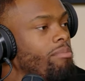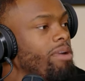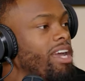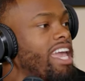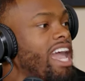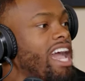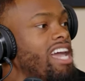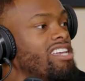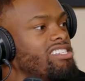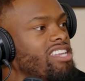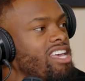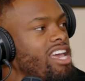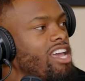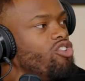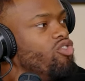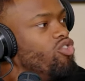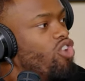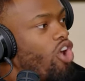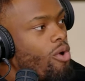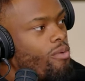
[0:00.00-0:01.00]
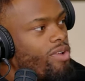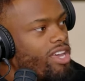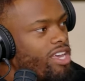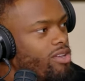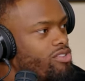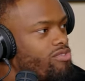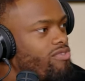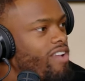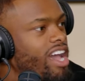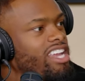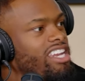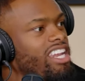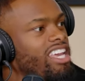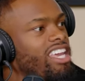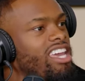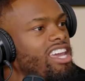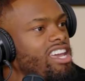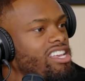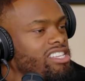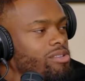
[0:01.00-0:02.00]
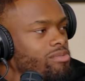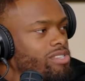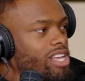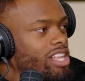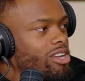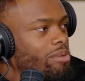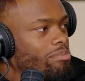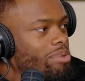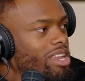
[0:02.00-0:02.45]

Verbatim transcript: But Cat said, you know, when he was fighting the kids, he was out there